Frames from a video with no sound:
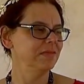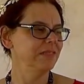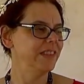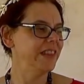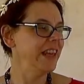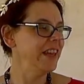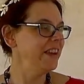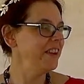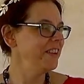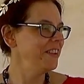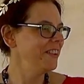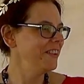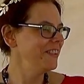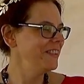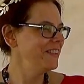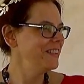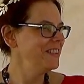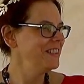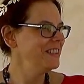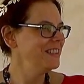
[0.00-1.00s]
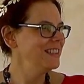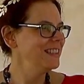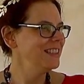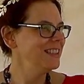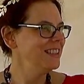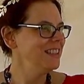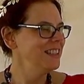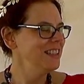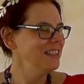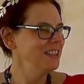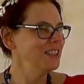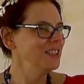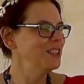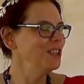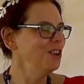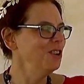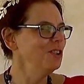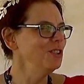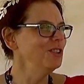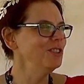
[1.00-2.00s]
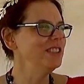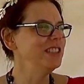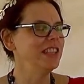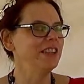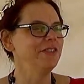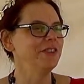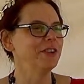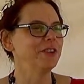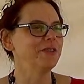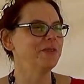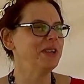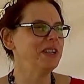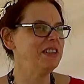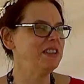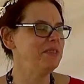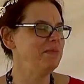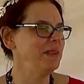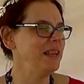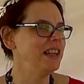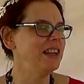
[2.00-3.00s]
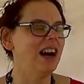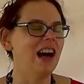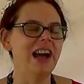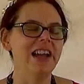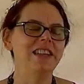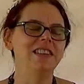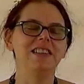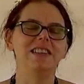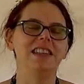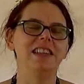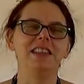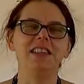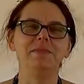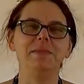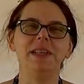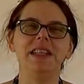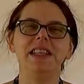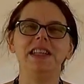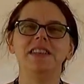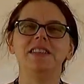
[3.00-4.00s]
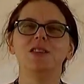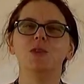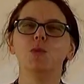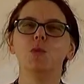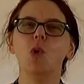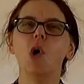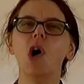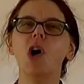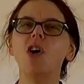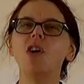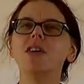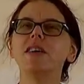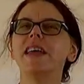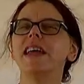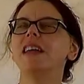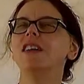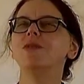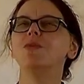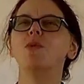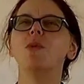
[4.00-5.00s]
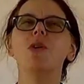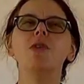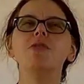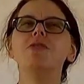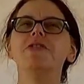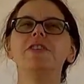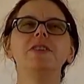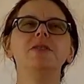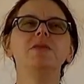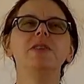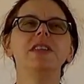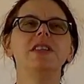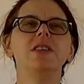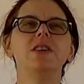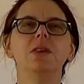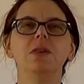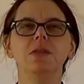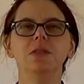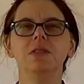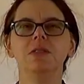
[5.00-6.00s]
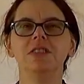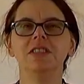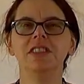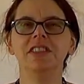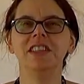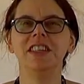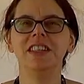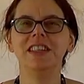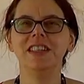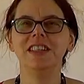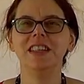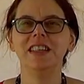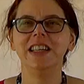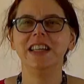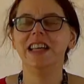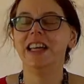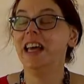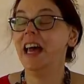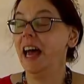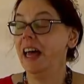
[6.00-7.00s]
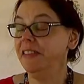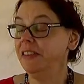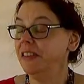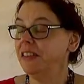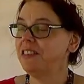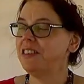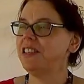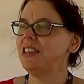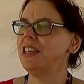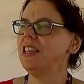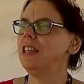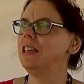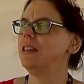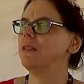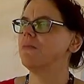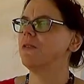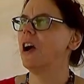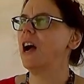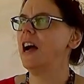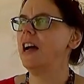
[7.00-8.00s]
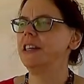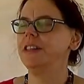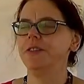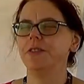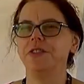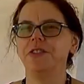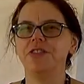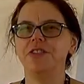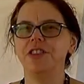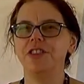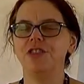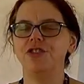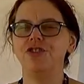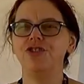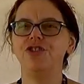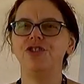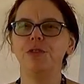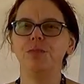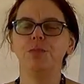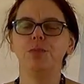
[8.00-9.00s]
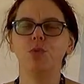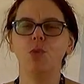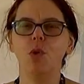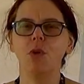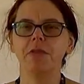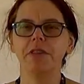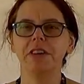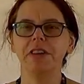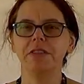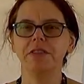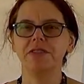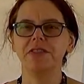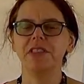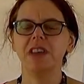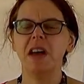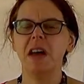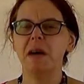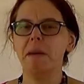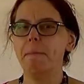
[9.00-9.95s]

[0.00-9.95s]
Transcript: There, the gold giver greeted me kindly beneath the wall gate woven with gold, and the sea riders, ship warriors,